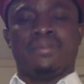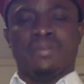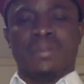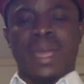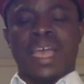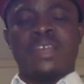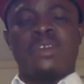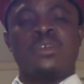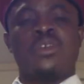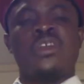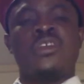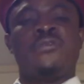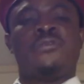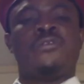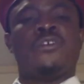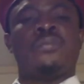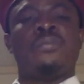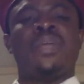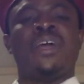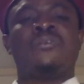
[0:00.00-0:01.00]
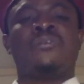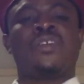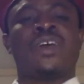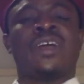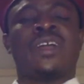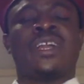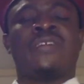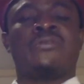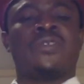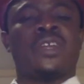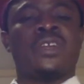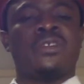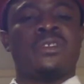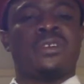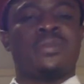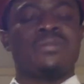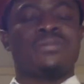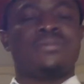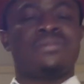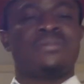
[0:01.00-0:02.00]
by going for Biafra
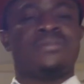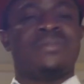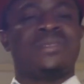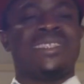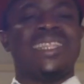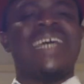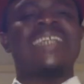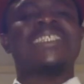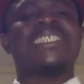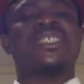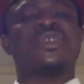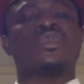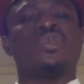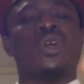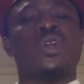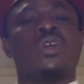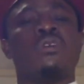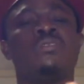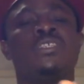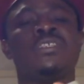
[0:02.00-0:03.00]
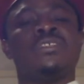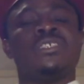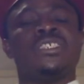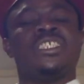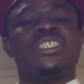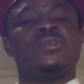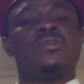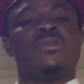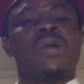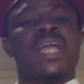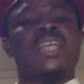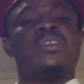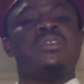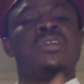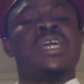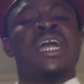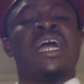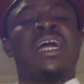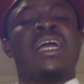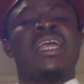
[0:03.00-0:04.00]
referendum. That is one of the reasons why
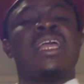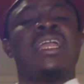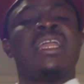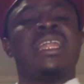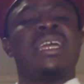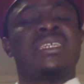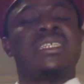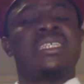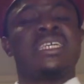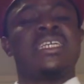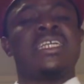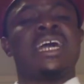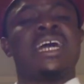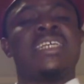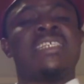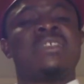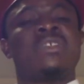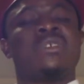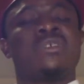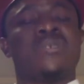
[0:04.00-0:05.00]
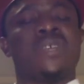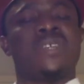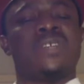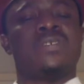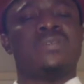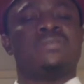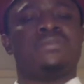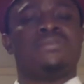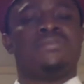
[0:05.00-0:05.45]
you are elected as governor.